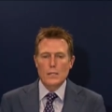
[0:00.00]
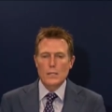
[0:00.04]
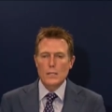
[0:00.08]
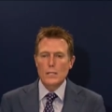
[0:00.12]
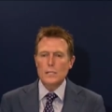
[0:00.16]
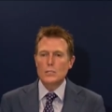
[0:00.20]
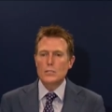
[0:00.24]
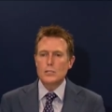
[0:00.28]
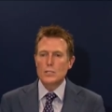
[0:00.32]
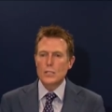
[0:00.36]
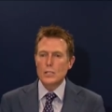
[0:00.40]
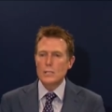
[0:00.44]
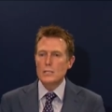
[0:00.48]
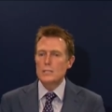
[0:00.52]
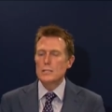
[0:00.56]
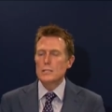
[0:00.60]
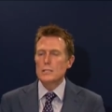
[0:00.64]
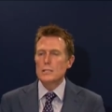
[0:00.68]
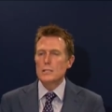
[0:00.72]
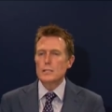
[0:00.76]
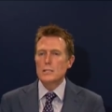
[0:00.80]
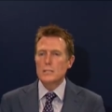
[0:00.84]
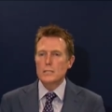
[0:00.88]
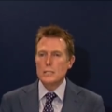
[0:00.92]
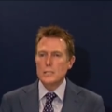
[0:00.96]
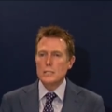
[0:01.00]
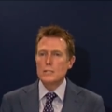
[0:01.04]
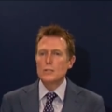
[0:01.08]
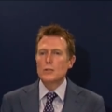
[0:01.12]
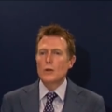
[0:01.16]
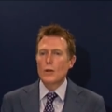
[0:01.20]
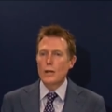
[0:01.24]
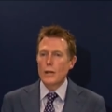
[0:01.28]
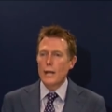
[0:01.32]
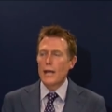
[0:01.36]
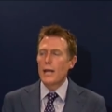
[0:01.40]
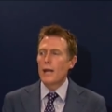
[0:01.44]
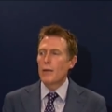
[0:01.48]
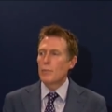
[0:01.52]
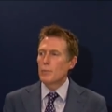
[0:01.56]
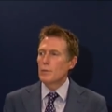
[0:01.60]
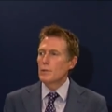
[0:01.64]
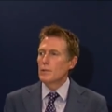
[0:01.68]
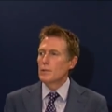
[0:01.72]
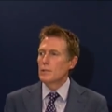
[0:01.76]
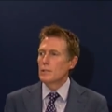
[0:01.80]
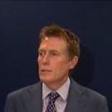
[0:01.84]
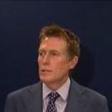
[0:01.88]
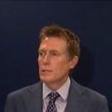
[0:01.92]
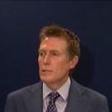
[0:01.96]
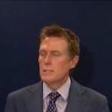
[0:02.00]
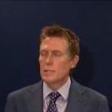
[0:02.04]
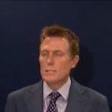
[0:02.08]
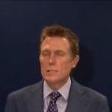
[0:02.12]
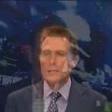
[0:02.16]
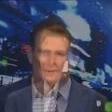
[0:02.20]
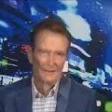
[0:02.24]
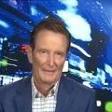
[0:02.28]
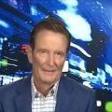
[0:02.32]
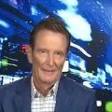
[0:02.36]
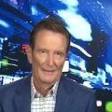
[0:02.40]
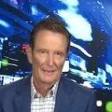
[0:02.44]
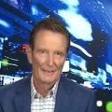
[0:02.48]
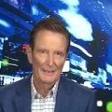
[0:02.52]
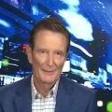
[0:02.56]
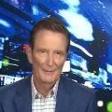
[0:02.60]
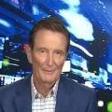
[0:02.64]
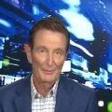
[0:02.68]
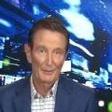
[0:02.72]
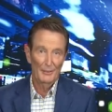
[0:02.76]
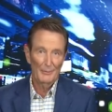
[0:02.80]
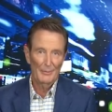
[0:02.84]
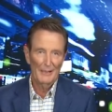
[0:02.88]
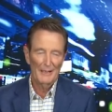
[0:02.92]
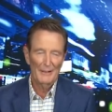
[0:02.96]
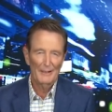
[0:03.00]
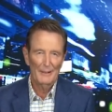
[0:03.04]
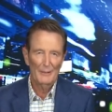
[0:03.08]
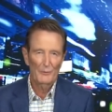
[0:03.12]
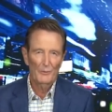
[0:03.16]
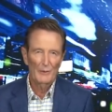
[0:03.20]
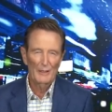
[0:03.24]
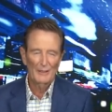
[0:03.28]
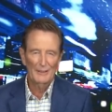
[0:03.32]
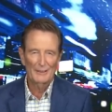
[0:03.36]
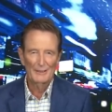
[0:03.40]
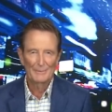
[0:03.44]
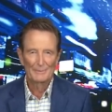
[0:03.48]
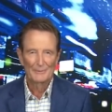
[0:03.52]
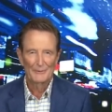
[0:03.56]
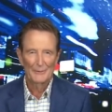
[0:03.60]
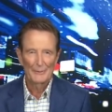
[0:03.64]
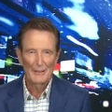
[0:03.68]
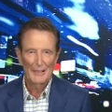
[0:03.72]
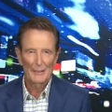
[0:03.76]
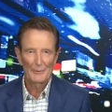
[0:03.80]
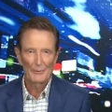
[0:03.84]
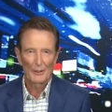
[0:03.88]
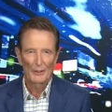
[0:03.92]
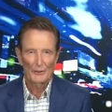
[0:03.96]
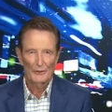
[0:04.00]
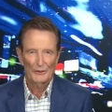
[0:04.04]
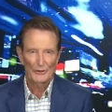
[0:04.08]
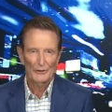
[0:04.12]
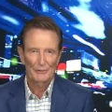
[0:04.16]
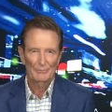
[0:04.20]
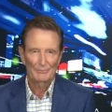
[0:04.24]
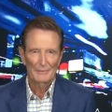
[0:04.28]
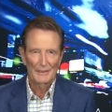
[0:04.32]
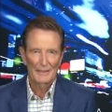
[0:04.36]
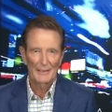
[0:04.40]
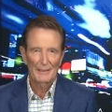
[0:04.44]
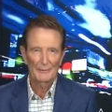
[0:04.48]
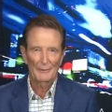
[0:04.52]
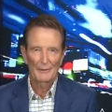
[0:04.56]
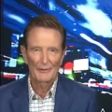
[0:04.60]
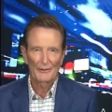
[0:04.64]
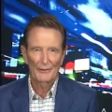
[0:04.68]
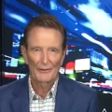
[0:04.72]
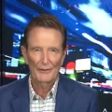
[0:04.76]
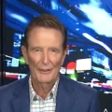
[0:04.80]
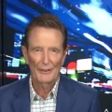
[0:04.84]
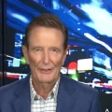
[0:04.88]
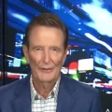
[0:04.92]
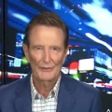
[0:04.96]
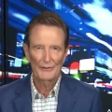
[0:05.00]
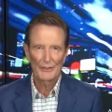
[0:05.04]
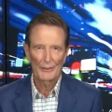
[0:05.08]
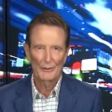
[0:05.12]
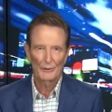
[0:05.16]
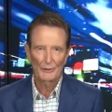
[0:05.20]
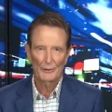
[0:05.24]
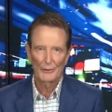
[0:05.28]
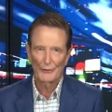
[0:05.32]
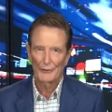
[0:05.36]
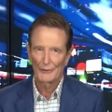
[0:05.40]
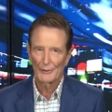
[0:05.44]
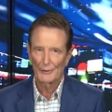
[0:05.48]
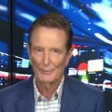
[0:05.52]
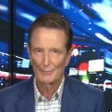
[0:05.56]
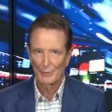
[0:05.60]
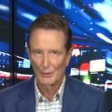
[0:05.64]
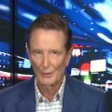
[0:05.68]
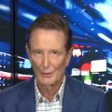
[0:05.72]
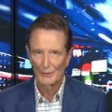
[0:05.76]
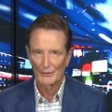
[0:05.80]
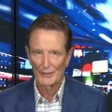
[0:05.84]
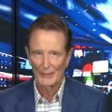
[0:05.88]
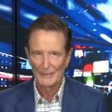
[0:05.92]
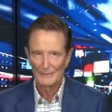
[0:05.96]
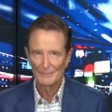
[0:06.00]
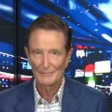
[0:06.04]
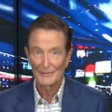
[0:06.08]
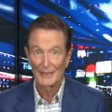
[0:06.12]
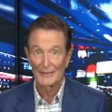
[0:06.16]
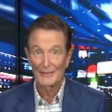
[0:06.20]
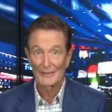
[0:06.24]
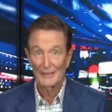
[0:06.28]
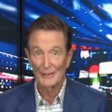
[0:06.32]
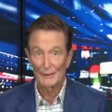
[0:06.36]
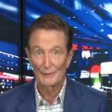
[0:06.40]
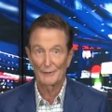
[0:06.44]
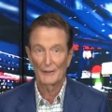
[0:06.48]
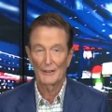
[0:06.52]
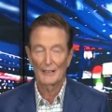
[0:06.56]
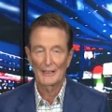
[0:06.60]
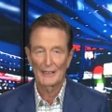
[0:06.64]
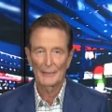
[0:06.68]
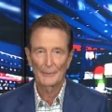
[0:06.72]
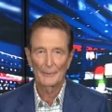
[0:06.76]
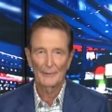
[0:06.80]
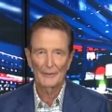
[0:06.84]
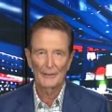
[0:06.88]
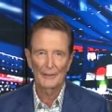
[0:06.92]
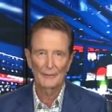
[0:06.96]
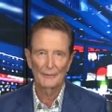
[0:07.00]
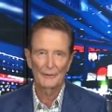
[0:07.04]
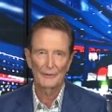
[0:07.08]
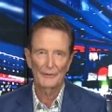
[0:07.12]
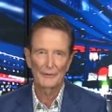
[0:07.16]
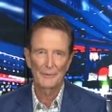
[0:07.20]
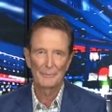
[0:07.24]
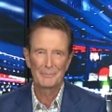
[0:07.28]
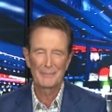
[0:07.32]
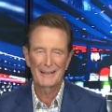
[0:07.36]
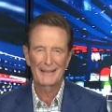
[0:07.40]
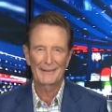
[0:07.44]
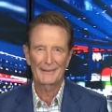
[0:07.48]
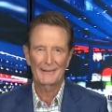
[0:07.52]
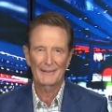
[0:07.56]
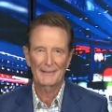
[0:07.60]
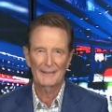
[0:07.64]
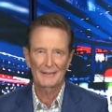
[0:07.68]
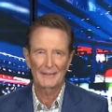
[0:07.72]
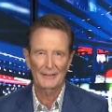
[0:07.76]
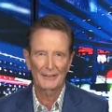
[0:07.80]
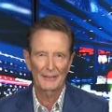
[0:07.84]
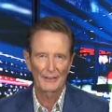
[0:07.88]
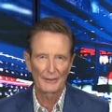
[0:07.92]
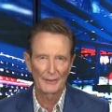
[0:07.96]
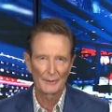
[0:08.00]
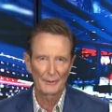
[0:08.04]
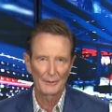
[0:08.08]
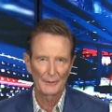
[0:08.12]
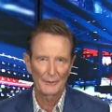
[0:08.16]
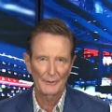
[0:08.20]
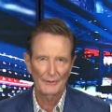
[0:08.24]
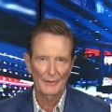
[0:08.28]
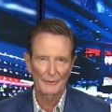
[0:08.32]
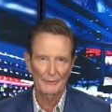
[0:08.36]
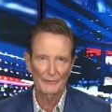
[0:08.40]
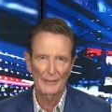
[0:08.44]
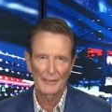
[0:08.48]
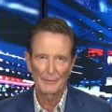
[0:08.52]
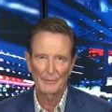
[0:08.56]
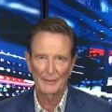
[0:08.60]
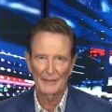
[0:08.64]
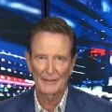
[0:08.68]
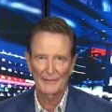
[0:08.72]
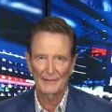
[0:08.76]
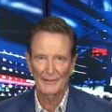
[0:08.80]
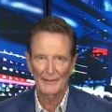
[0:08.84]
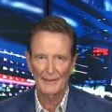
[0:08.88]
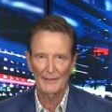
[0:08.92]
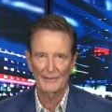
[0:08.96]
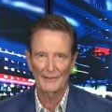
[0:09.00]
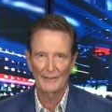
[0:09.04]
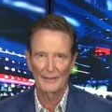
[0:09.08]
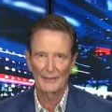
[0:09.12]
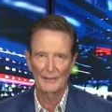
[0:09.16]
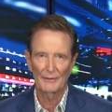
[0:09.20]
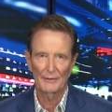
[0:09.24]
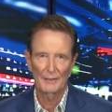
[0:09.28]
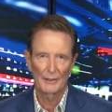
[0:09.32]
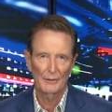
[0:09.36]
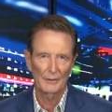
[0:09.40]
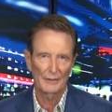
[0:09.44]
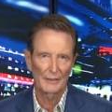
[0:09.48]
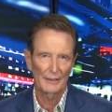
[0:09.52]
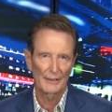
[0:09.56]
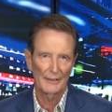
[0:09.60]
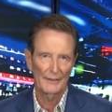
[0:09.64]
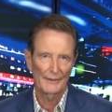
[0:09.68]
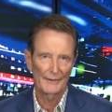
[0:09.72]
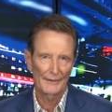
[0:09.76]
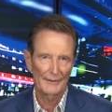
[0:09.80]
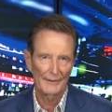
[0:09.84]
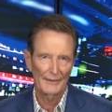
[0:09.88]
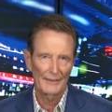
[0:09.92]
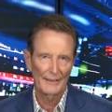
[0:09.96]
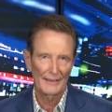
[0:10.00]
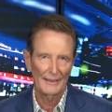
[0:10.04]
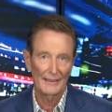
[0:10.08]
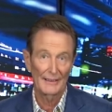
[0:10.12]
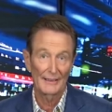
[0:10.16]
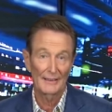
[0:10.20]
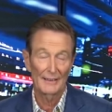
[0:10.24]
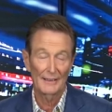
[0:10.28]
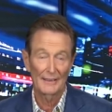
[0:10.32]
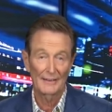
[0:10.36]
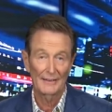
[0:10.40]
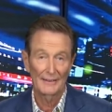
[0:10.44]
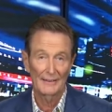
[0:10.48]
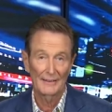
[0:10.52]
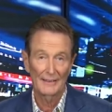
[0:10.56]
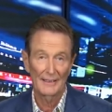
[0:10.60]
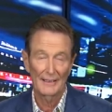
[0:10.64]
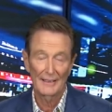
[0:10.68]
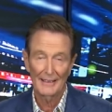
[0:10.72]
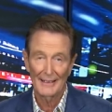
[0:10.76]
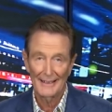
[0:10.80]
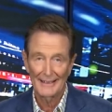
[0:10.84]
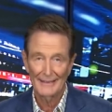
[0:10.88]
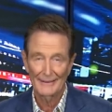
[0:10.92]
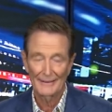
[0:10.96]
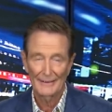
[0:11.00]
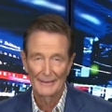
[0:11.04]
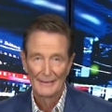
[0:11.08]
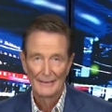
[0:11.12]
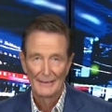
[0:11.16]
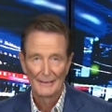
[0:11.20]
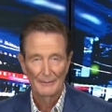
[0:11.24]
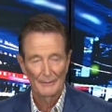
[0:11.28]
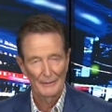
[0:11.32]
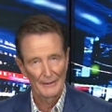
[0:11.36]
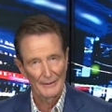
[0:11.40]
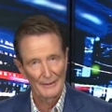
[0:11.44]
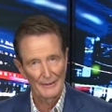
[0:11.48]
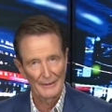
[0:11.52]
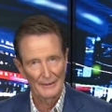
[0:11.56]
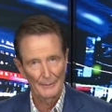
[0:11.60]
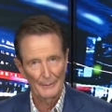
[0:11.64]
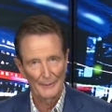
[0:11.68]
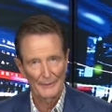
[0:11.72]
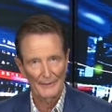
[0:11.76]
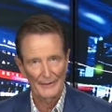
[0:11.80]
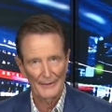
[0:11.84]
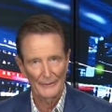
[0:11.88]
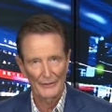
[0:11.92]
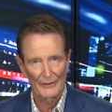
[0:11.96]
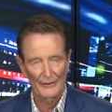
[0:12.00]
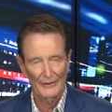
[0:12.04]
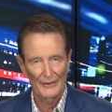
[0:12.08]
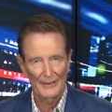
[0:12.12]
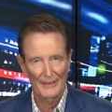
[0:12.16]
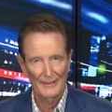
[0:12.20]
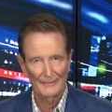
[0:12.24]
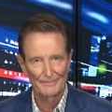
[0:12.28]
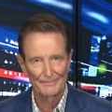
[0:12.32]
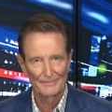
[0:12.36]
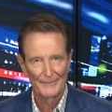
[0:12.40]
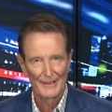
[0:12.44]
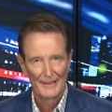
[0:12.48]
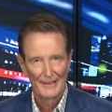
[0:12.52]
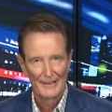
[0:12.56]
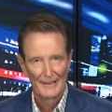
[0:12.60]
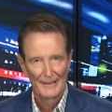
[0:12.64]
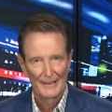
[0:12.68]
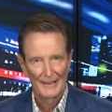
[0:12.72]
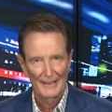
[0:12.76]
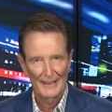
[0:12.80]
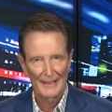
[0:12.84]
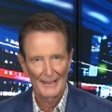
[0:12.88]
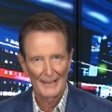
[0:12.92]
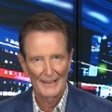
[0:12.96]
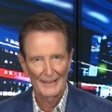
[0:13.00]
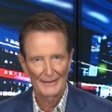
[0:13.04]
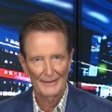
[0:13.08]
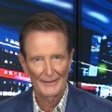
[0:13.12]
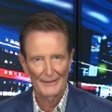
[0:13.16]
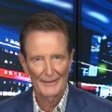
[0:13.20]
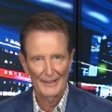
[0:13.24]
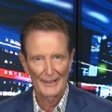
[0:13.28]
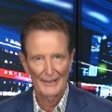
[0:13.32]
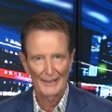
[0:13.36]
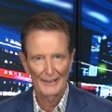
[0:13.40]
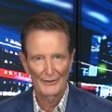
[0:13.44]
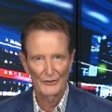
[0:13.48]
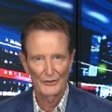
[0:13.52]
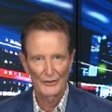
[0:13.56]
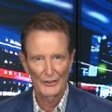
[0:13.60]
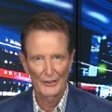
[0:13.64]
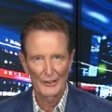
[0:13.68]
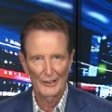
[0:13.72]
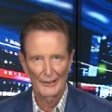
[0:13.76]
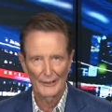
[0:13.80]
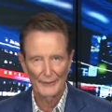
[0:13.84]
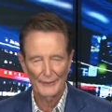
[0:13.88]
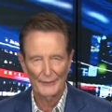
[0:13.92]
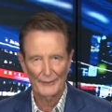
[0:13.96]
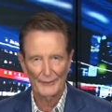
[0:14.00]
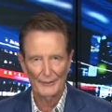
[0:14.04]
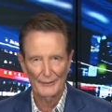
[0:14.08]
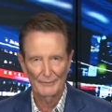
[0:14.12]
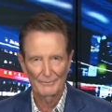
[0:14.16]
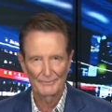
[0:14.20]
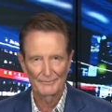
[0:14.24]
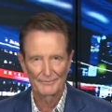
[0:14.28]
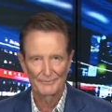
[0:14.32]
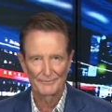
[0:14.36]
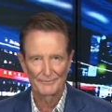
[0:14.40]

It just did not happen. Hello, I'm Paul Barry. Welcome to Media Watch. And that was Attorney General Christian Porter identifying himself as the minister accused of raping a 16 year old girl in Sydney in 1988 when he was 17 and telling journalists.